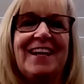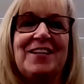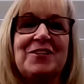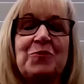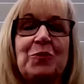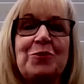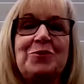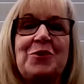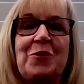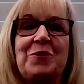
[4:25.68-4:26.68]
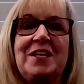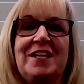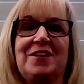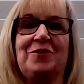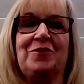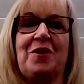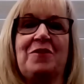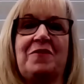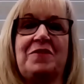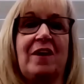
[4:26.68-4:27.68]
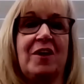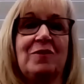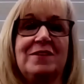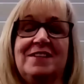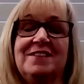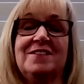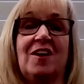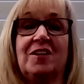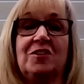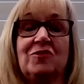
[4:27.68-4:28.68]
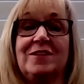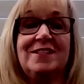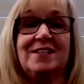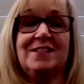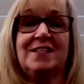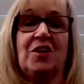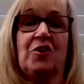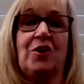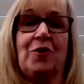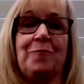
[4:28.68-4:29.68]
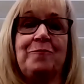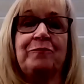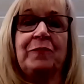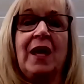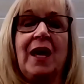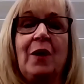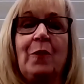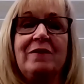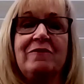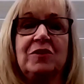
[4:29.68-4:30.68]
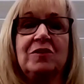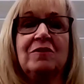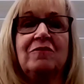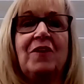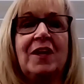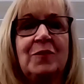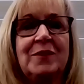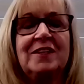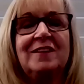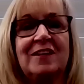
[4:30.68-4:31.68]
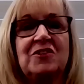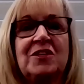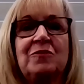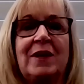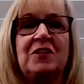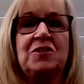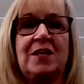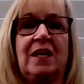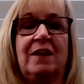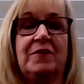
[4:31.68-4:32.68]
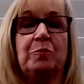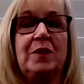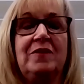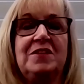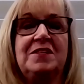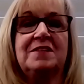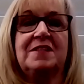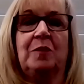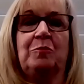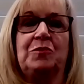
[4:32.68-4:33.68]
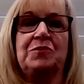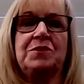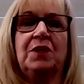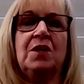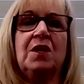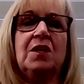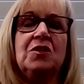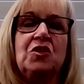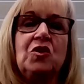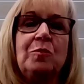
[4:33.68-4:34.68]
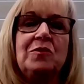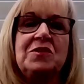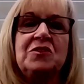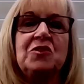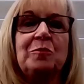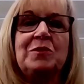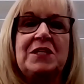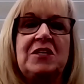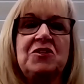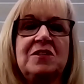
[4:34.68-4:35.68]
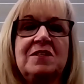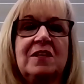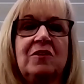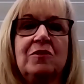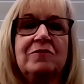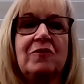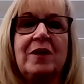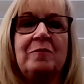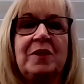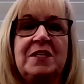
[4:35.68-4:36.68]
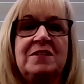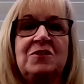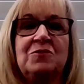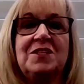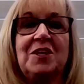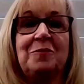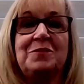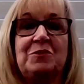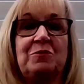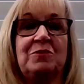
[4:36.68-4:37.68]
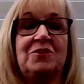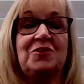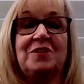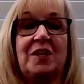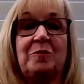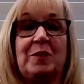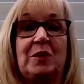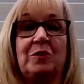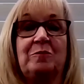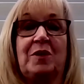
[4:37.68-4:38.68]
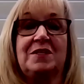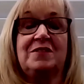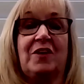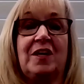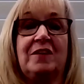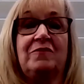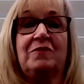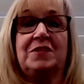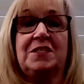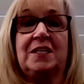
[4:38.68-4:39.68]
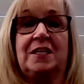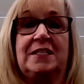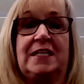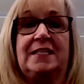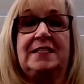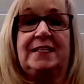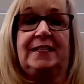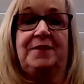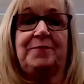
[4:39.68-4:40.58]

It is worth noting here that the IRS has not addressed this scenario. However, following the logic and rationale of the previous examples, NACUBO's interpretation is that HEERF grant monies used to help students should not appear in Box 5 of the 1098-T.